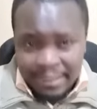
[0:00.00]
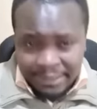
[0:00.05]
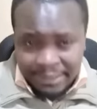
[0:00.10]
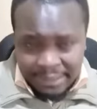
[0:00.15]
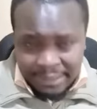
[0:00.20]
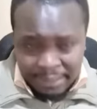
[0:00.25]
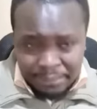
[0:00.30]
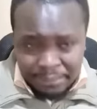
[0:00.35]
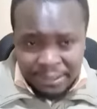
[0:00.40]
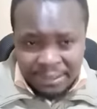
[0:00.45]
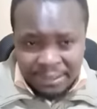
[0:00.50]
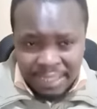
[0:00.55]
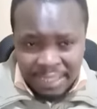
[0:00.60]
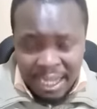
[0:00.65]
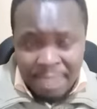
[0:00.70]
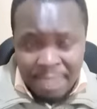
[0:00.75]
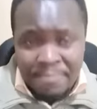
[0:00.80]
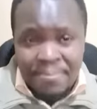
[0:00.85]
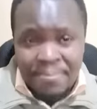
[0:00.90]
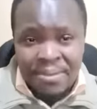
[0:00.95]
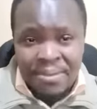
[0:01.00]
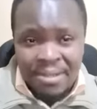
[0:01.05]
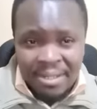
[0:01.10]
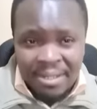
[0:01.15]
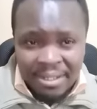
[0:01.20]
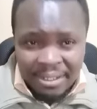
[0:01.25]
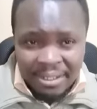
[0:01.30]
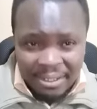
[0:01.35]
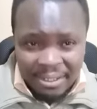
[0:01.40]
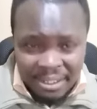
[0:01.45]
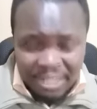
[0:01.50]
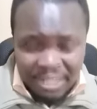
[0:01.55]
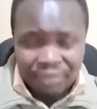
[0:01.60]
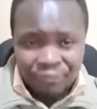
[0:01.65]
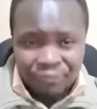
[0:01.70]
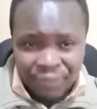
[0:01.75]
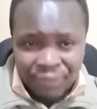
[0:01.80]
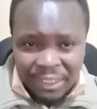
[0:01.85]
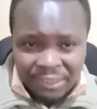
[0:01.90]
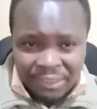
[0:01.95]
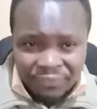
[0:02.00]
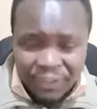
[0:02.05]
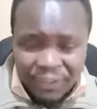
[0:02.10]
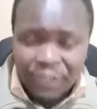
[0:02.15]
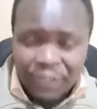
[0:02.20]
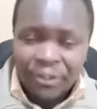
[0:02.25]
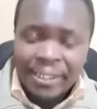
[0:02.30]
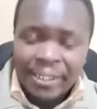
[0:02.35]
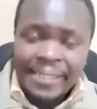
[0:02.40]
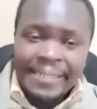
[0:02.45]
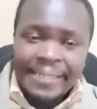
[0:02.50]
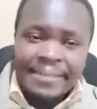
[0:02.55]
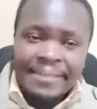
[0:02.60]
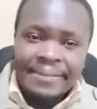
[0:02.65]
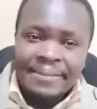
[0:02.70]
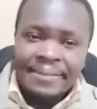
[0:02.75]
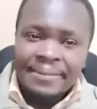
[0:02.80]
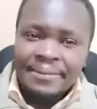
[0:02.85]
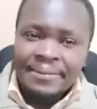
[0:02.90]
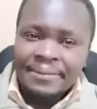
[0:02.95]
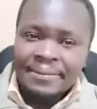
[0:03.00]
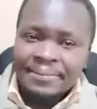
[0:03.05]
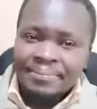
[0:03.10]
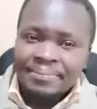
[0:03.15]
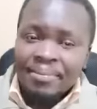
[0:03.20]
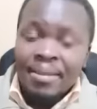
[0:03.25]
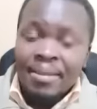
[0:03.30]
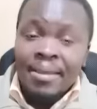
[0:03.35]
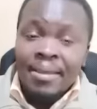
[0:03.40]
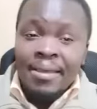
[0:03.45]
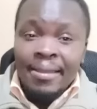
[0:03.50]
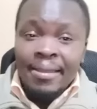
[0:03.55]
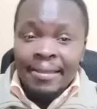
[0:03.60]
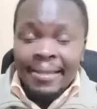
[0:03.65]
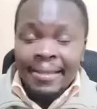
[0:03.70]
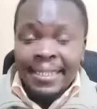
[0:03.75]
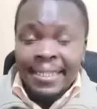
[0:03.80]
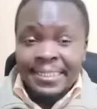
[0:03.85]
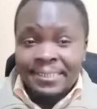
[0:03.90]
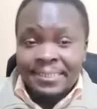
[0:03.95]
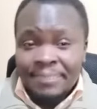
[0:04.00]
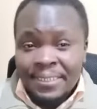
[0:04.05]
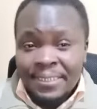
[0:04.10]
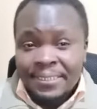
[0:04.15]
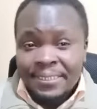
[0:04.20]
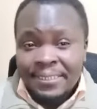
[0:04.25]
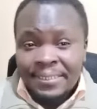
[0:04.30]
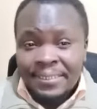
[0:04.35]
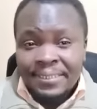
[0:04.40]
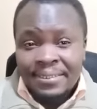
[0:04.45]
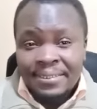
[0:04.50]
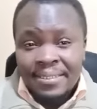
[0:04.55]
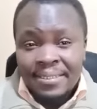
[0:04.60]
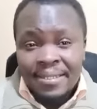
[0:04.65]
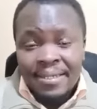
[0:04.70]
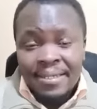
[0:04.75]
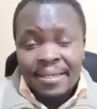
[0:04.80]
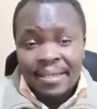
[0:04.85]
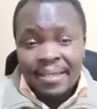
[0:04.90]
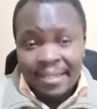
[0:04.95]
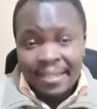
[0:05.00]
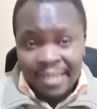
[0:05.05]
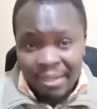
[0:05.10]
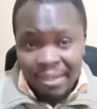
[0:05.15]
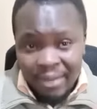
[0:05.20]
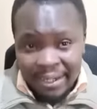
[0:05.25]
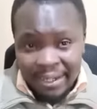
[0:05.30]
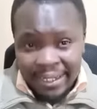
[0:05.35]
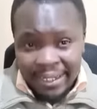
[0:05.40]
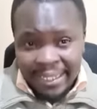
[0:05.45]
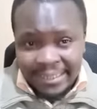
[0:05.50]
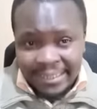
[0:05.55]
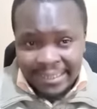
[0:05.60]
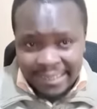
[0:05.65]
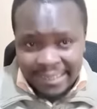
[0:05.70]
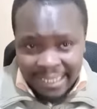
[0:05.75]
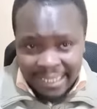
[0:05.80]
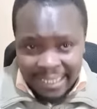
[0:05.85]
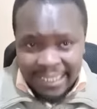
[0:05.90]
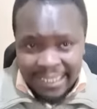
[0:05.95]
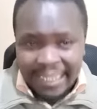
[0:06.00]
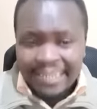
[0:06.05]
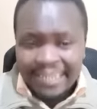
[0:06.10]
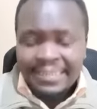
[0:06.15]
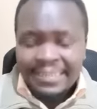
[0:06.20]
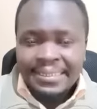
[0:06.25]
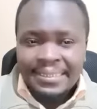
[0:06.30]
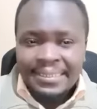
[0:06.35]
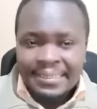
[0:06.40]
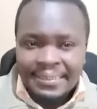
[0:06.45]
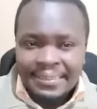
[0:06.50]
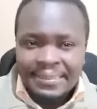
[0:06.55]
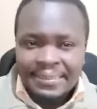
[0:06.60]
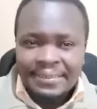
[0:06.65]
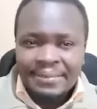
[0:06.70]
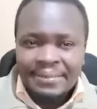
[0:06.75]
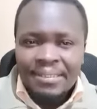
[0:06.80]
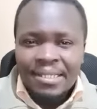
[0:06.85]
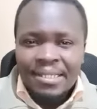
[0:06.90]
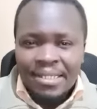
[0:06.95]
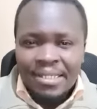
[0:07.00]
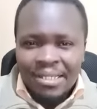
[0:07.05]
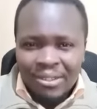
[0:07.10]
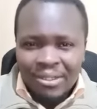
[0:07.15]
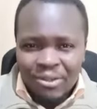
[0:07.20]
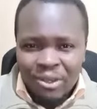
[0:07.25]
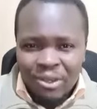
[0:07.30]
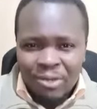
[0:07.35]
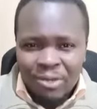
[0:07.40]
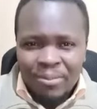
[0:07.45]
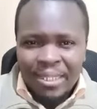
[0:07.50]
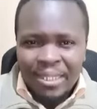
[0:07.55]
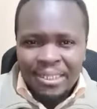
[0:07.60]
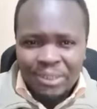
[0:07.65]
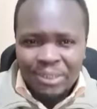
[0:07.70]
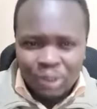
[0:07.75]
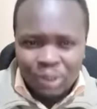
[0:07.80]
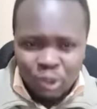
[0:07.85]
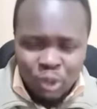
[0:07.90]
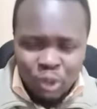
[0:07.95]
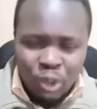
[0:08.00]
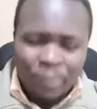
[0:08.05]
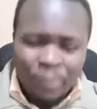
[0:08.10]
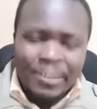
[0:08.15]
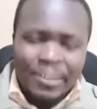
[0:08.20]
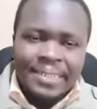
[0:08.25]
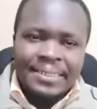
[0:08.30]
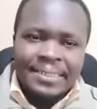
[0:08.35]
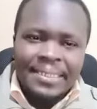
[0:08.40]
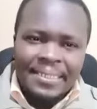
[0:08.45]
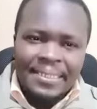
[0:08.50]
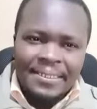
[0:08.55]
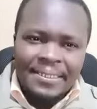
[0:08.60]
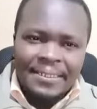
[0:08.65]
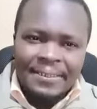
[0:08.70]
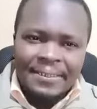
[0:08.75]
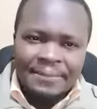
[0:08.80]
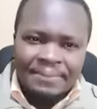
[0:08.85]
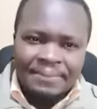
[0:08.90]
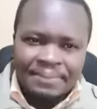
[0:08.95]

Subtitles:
subscribe, give this video a like. Let's meet in our next analysis. God bless you. God bless Kenya.